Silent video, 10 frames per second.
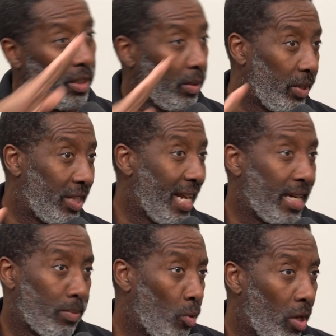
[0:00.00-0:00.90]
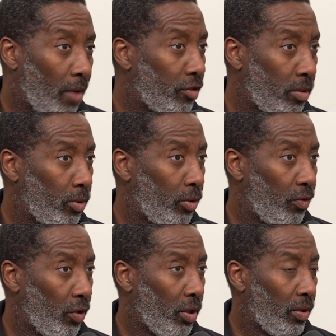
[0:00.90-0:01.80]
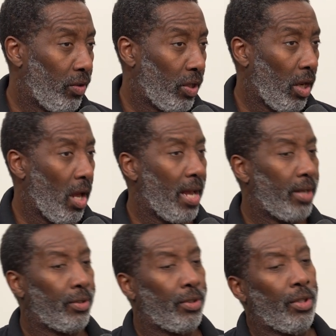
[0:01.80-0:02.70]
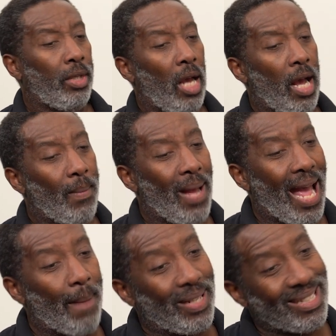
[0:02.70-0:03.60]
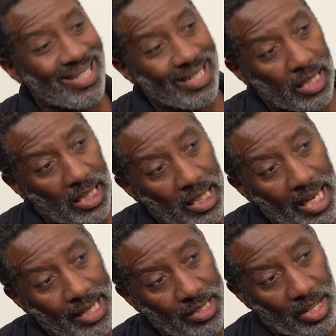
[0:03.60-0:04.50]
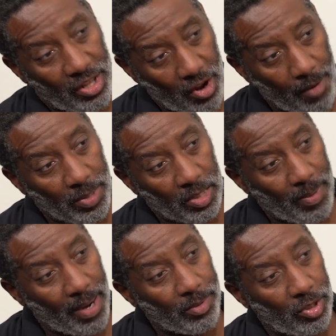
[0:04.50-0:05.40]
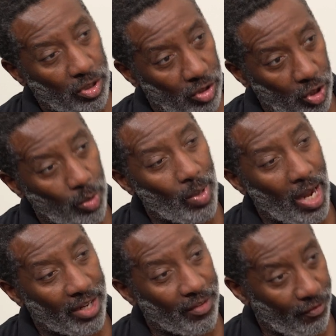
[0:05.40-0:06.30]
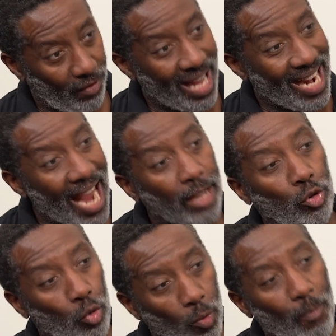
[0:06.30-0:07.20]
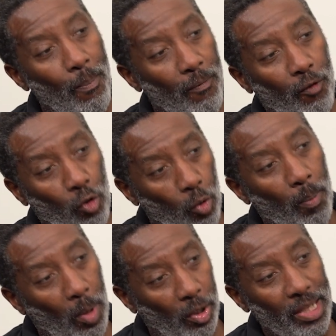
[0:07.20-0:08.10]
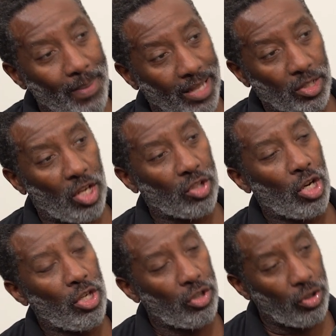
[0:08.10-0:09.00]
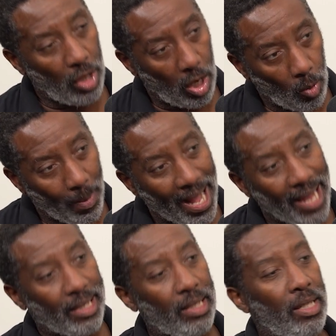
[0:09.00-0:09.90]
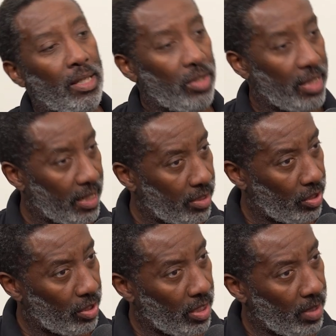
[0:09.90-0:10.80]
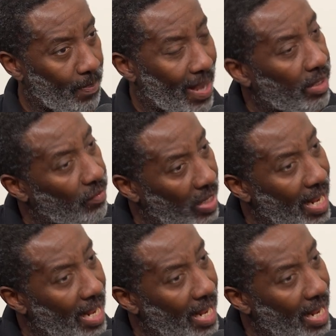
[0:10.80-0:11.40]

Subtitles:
which again is more comfortable for the client, but still lets the therapist be able to do an actual full body massage to the whole back to get to the back of the